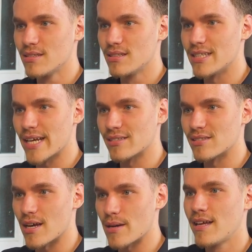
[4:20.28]
next
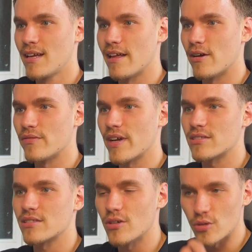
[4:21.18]
step.
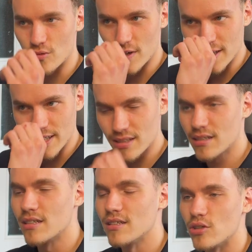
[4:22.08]
Helvetica already
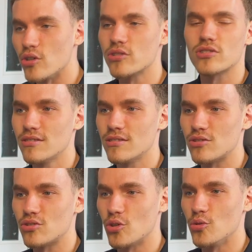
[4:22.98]
looks
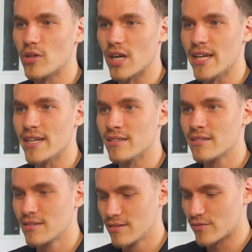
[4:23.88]
too clean
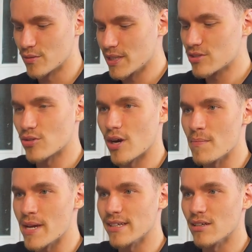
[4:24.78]
for me to try and
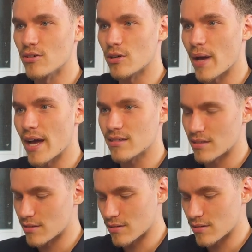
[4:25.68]
make it look bad. I don't know